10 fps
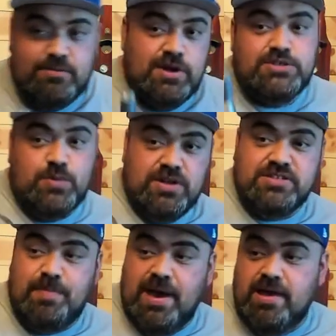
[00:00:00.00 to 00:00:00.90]
Which one's
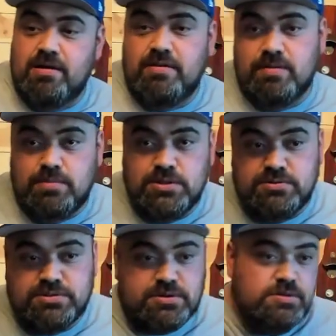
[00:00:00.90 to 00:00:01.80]
better, the blue
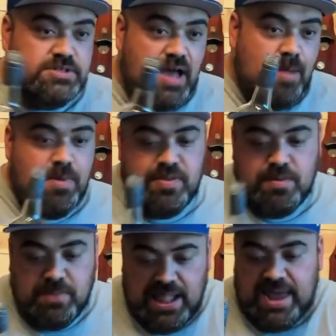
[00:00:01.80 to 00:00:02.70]
screw top or the
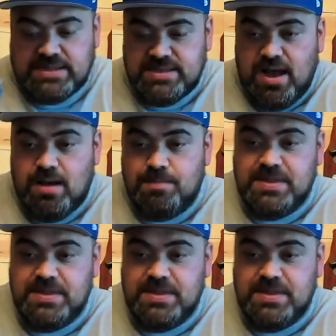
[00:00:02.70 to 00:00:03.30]
black top,